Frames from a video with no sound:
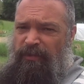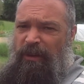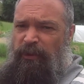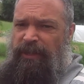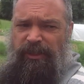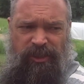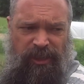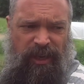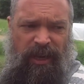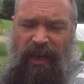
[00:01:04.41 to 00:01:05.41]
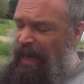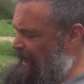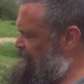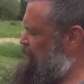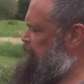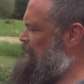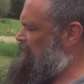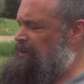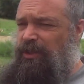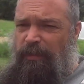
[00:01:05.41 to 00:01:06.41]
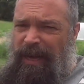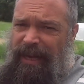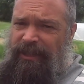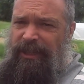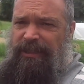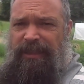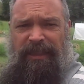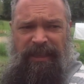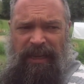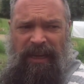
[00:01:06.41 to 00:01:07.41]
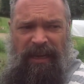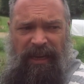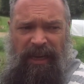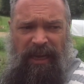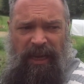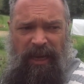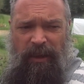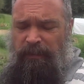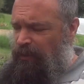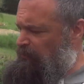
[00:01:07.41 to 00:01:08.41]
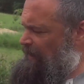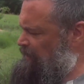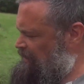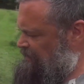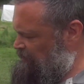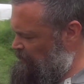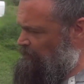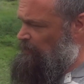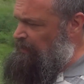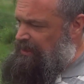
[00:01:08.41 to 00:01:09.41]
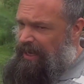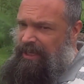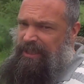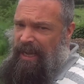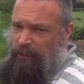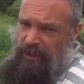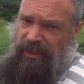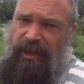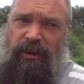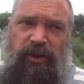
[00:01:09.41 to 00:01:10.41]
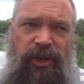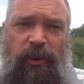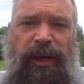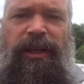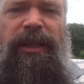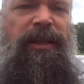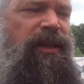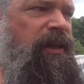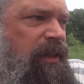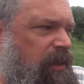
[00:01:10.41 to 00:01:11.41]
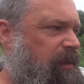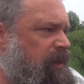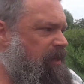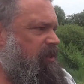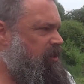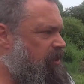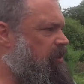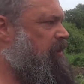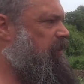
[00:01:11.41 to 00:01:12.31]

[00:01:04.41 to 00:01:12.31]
that fence, and blisters on my hand. The fence that we've taken down is here. I'll show you. That's